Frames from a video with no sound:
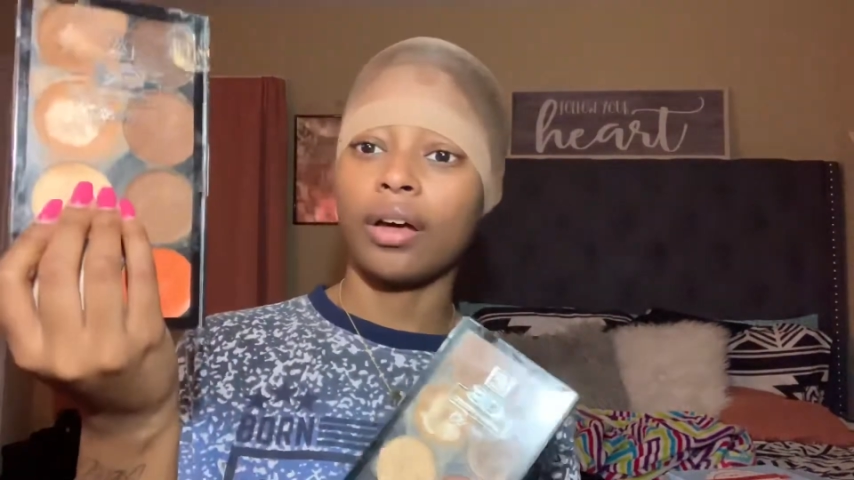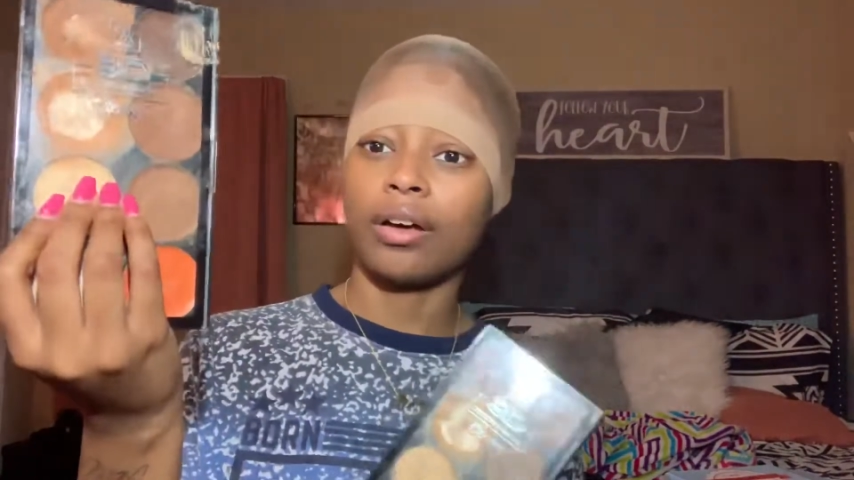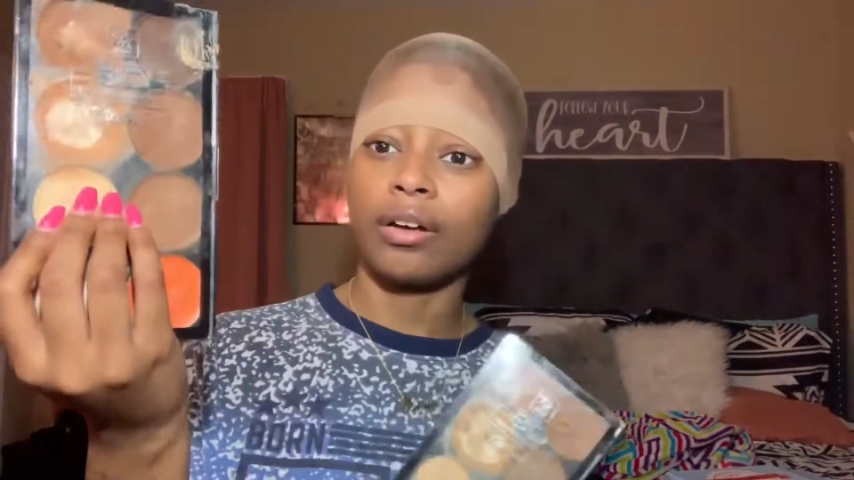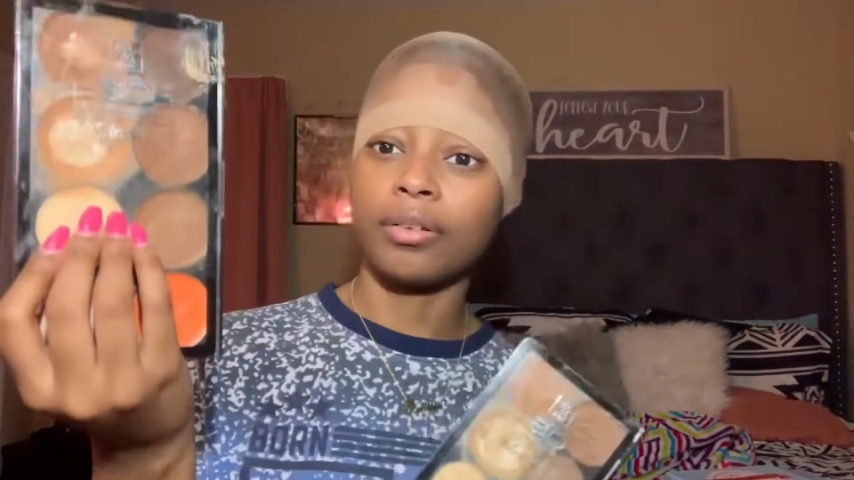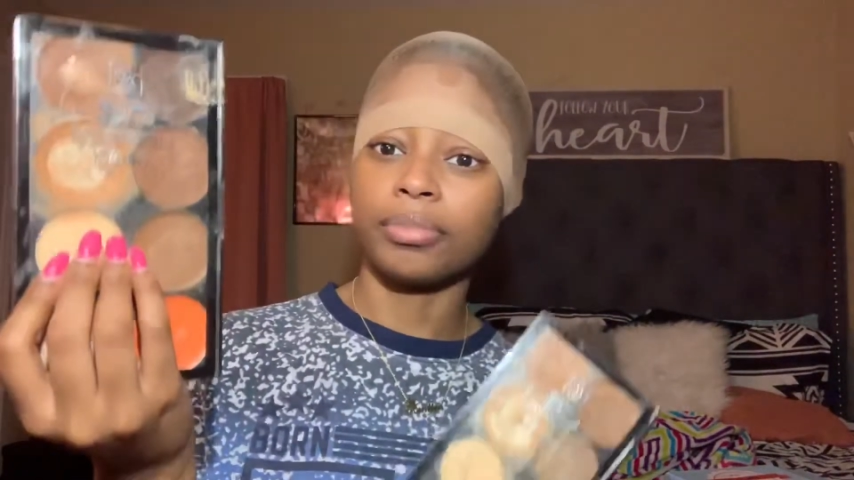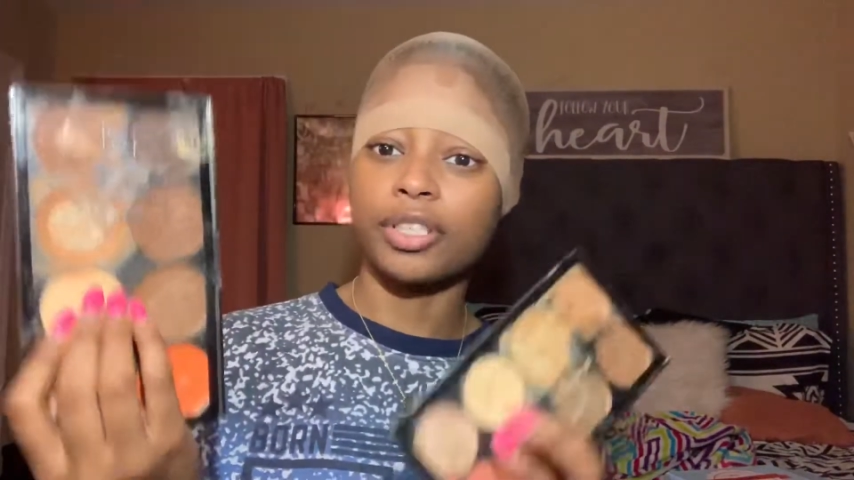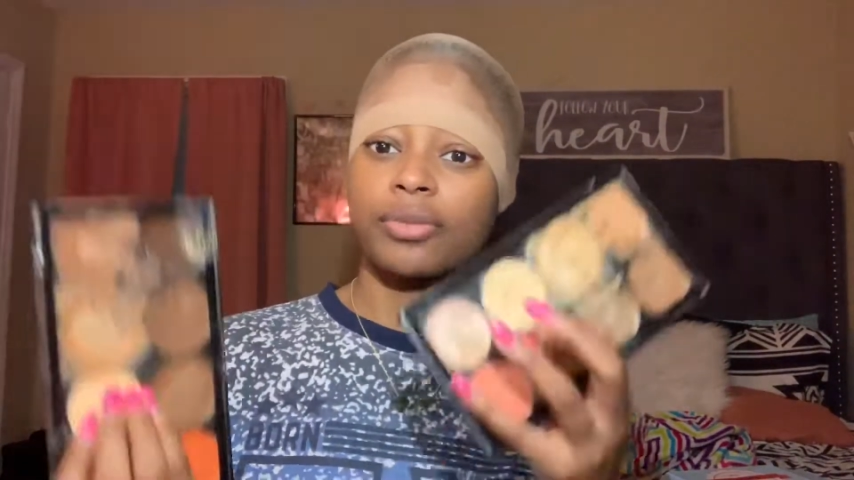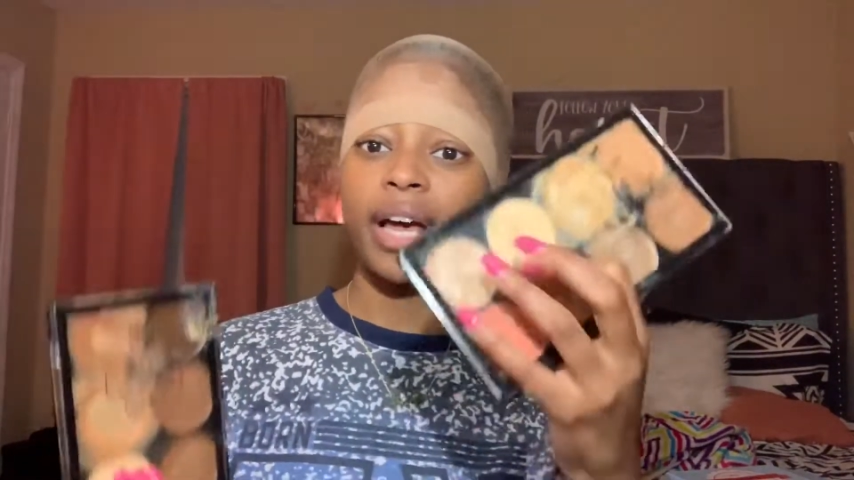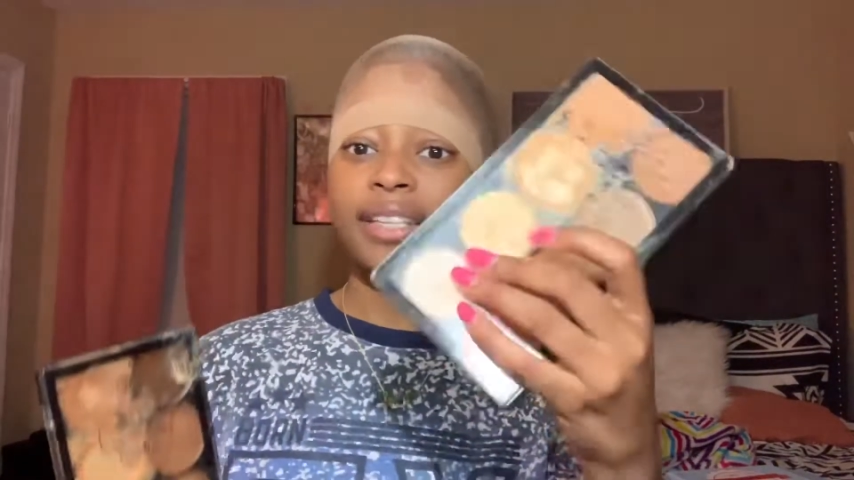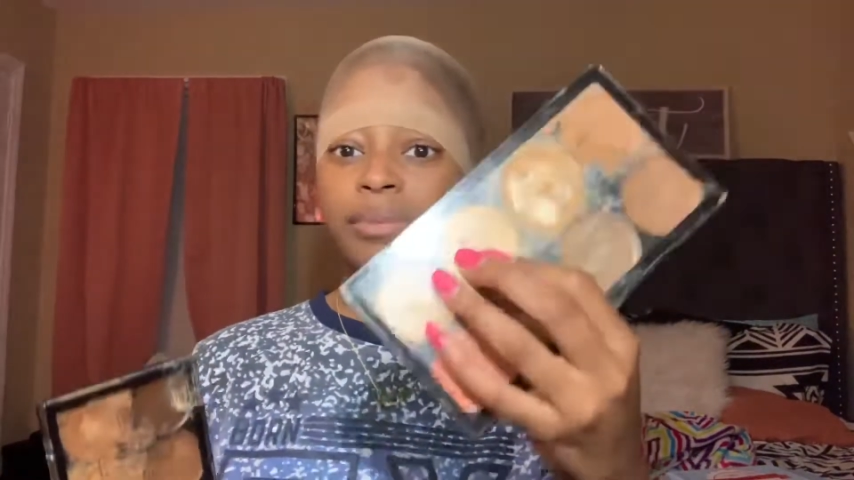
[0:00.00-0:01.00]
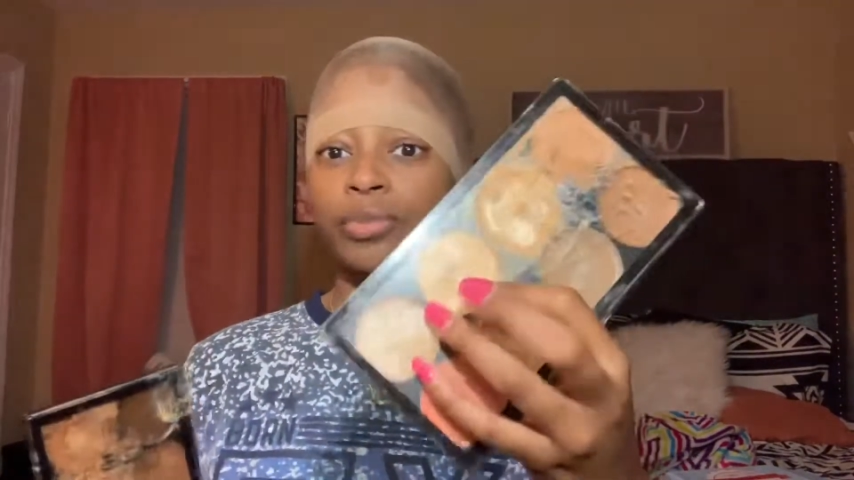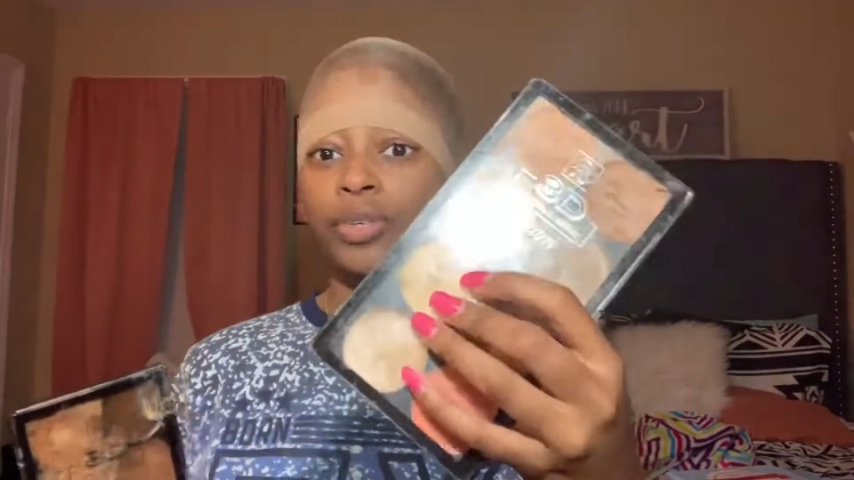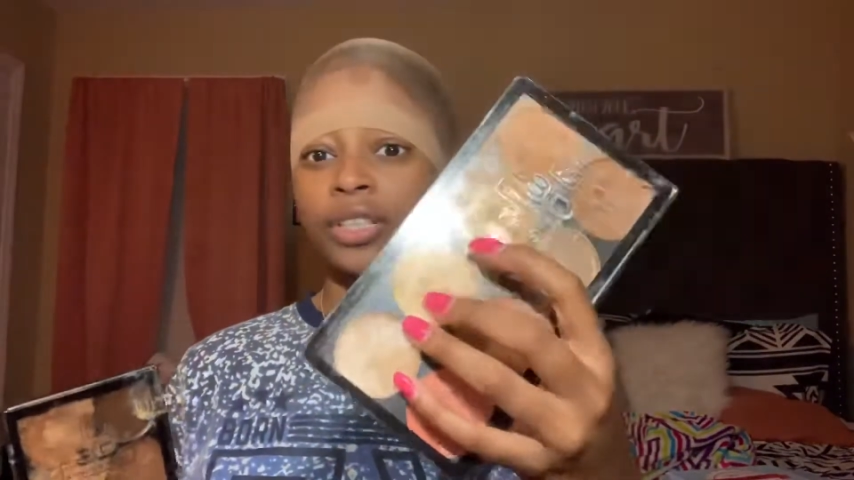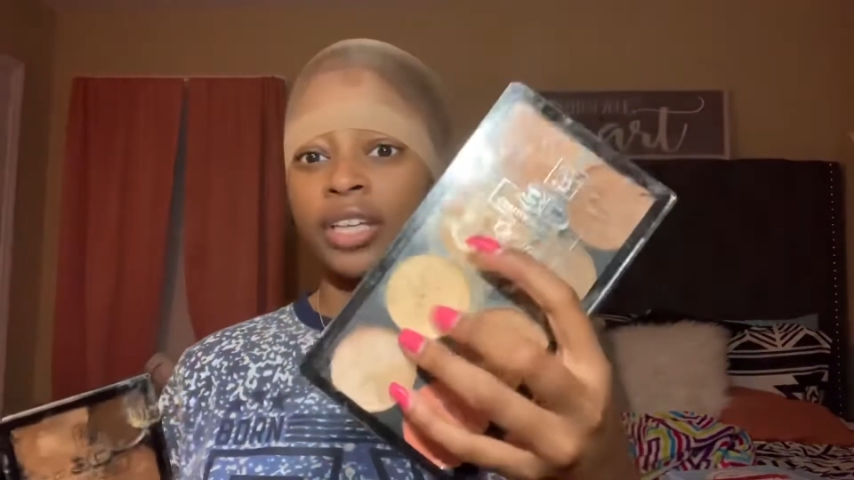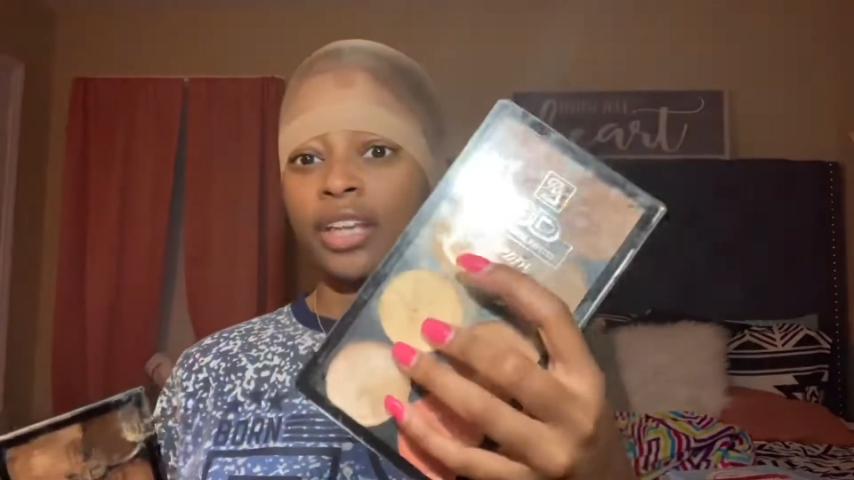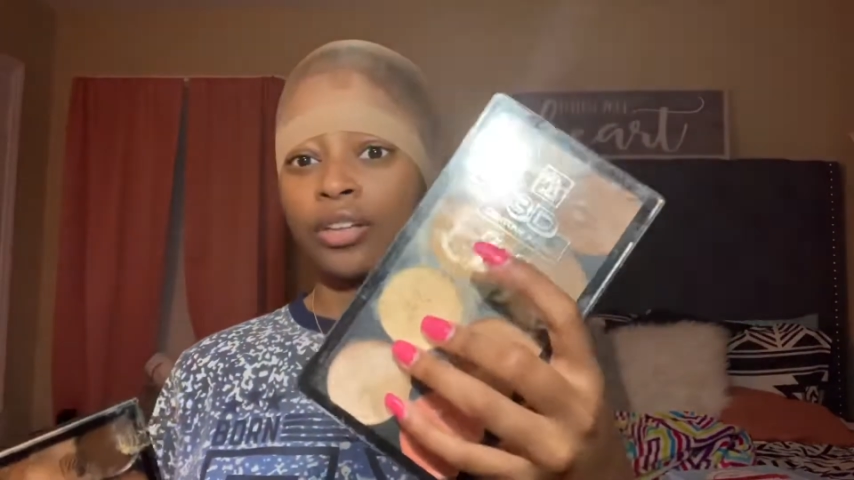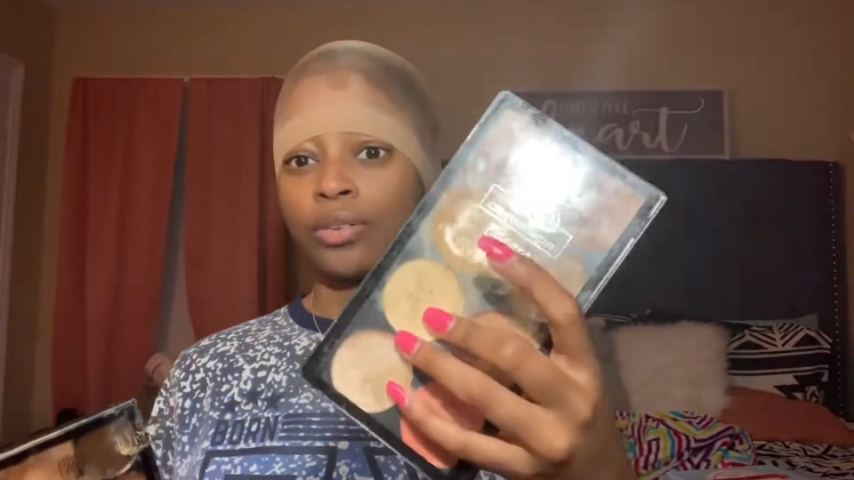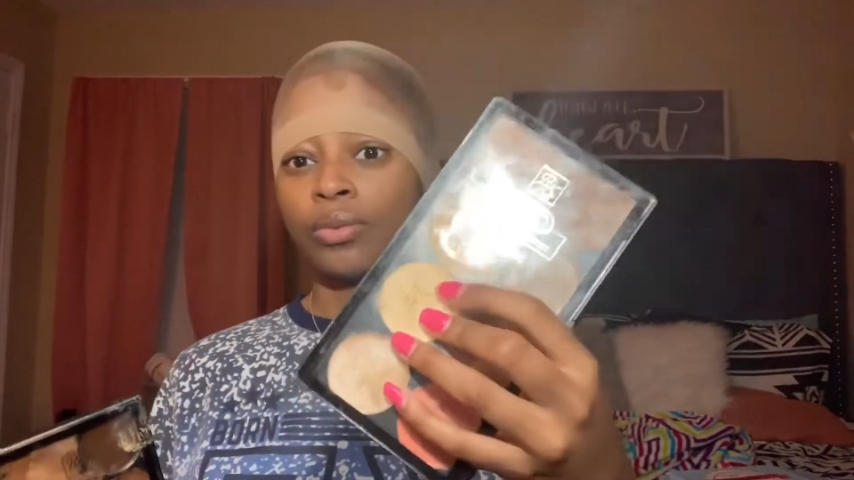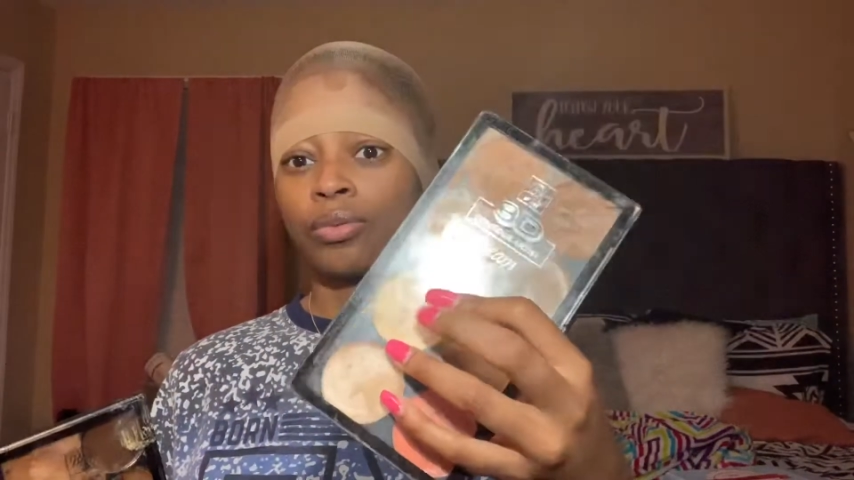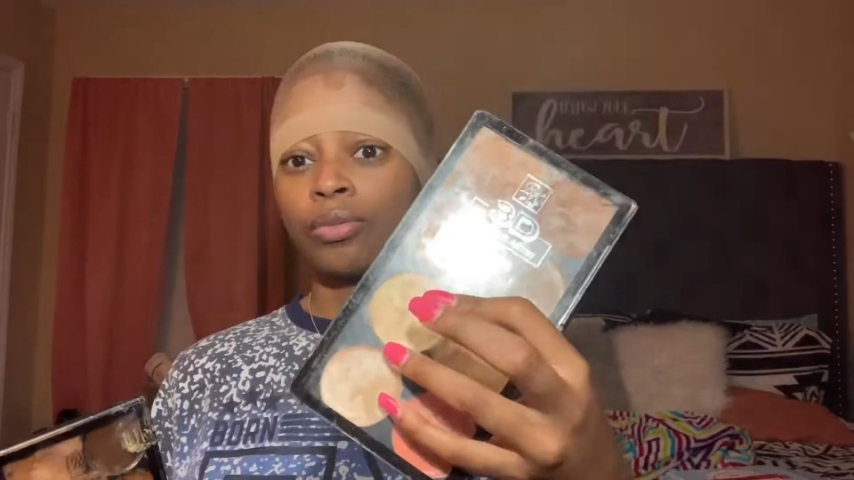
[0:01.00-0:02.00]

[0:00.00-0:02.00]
a more yellow